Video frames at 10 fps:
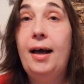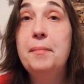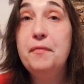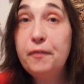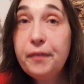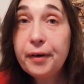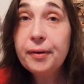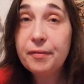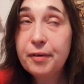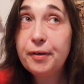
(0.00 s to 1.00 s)
I'm
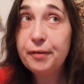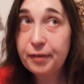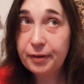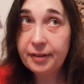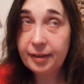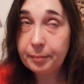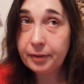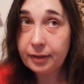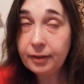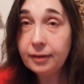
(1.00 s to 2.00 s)
very, very, very
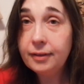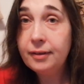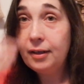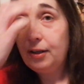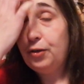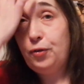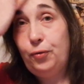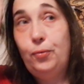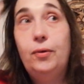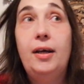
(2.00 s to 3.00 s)
tempted
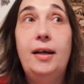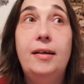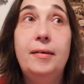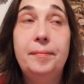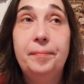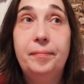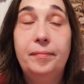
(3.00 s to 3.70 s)
to kind of